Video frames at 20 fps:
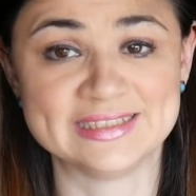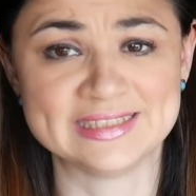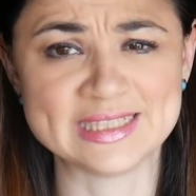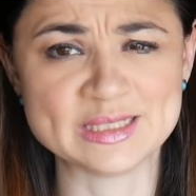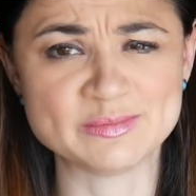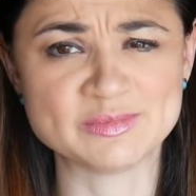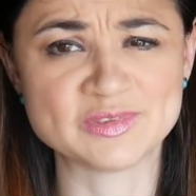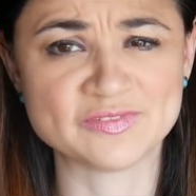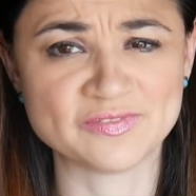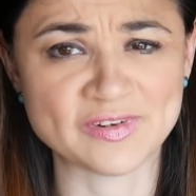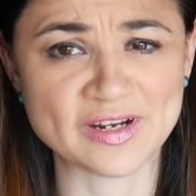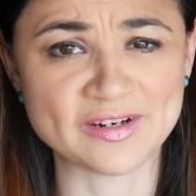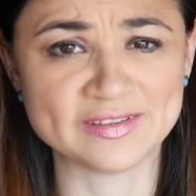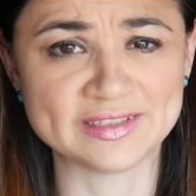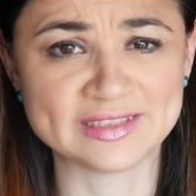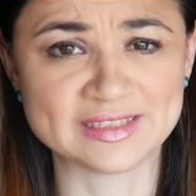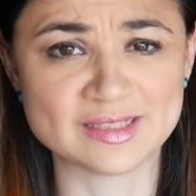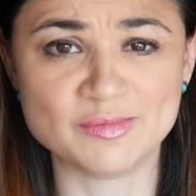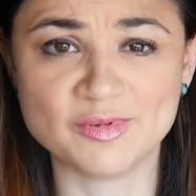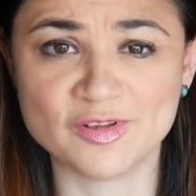seems
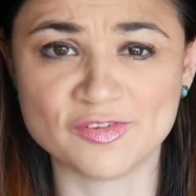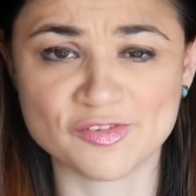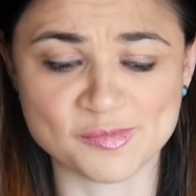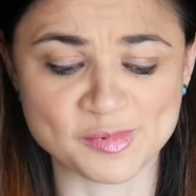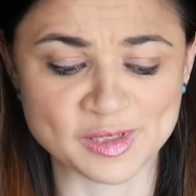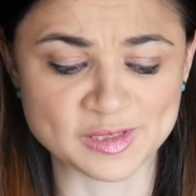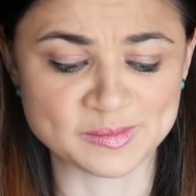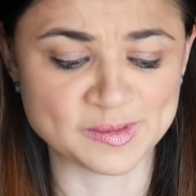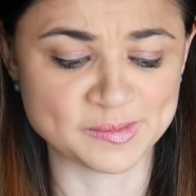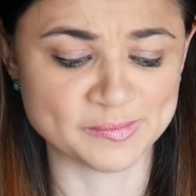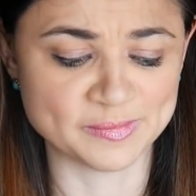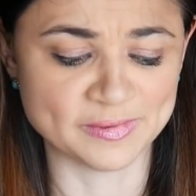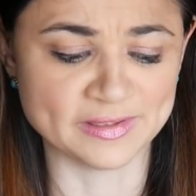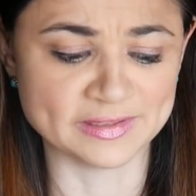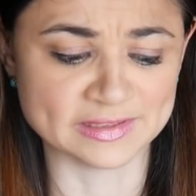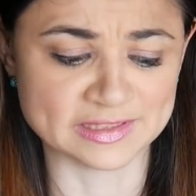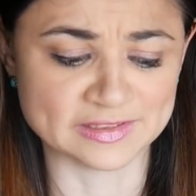fairly simple for most people,